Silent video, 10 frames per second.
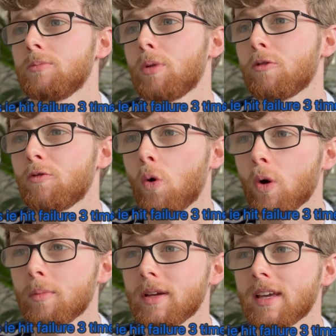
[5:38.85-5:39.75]

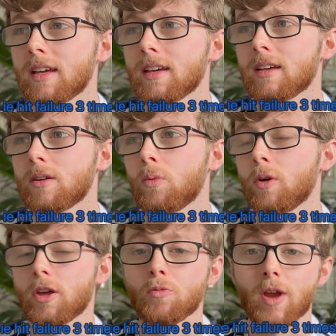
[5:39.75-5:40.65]
performing it
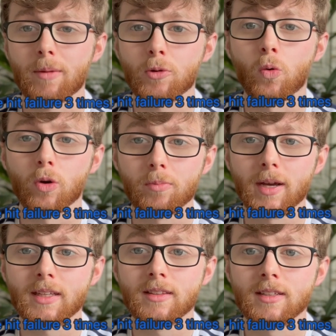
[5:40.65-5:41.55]
with a rep goal in
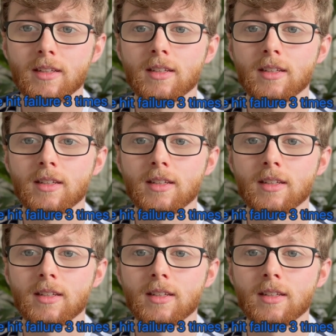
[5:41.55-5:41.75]
mind,